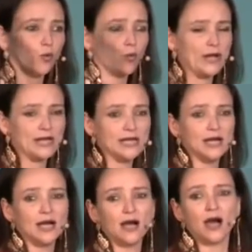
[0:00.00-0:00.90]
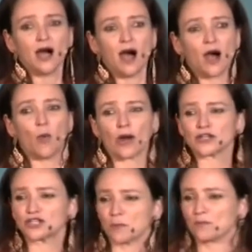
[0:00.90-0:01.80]
we, I want
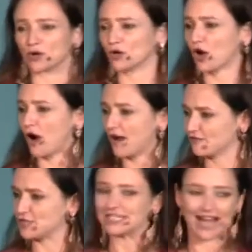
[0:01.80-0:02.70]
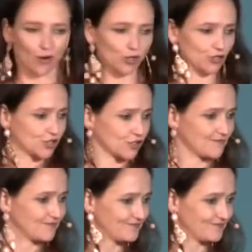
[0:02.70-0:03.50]
us to burn our ivory towers.